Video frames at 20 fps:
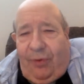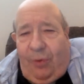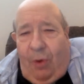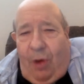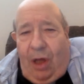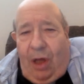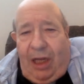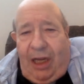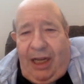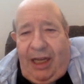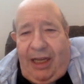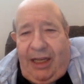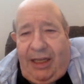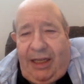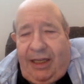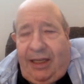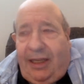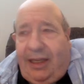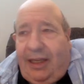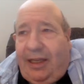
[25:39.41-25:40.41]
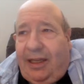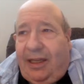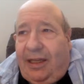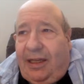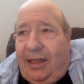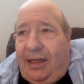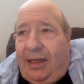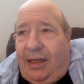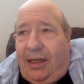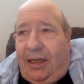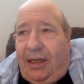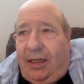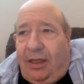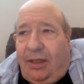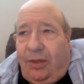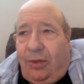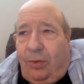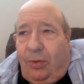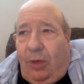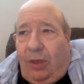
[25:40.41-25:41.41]
quality
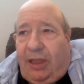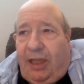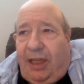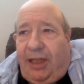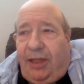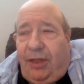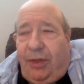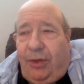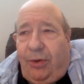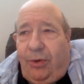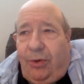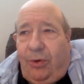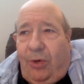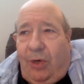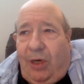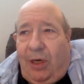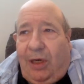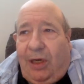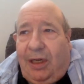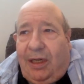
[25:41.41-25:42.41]
to what they do.